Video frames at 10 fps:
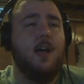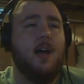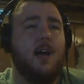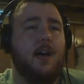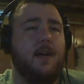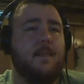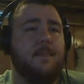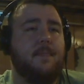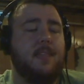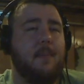
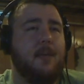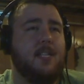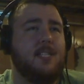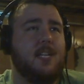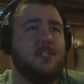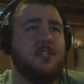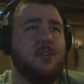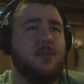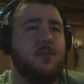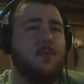That being said,
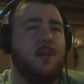too,